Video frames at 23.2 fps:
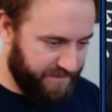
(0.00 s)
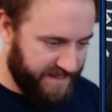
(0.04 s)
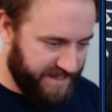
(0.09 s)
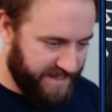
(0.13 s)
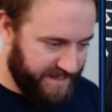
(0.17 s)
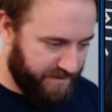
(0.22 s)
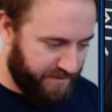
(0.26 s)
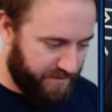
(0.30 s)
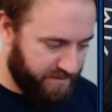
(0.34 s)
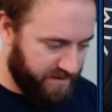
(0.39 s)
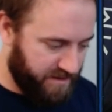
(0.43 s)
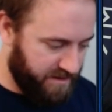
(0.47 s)

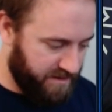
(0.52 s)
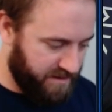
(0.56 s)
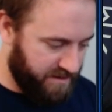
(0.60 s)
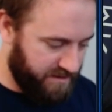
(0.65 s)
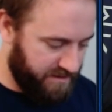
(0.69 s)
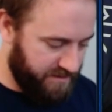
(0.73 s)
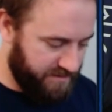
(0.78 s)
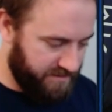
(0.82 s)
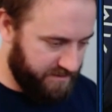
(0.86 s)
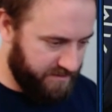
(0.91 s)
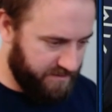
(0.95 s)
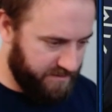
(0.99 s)
power.
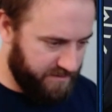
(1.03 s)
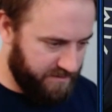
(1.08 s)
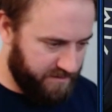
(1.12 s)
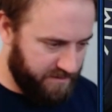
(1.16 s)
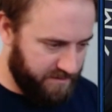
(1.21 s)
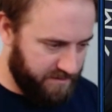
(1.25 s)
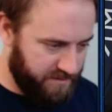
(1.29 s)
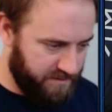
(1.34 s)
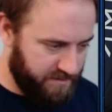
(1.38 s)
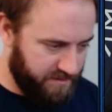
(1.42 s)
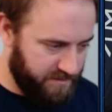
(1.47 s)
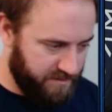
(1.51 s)

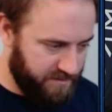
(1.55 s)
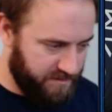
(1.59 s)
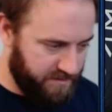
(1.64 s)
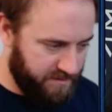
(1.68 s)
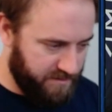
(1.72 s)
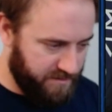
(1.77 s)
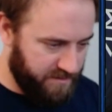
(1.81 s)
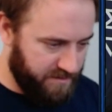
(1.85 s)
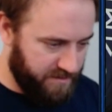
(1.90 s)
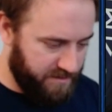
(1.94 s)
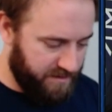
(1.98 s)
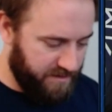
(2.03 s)
Yeah.
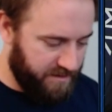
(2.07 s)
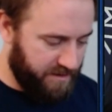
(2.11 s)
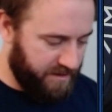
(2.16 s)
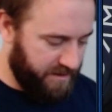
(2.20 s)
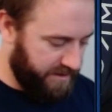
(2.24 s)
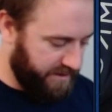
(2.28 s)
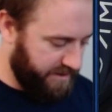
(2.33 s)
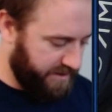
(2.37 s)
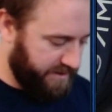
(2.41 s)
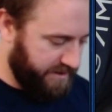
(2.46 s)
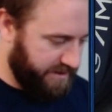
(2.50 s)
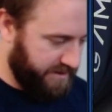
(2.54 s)

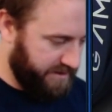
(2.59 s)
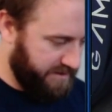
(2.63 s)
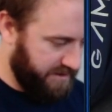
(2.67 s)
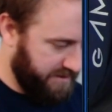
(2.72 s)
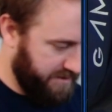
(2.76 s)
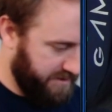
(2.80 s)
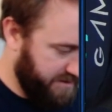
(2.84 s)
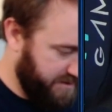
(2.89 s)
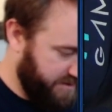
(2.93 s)
So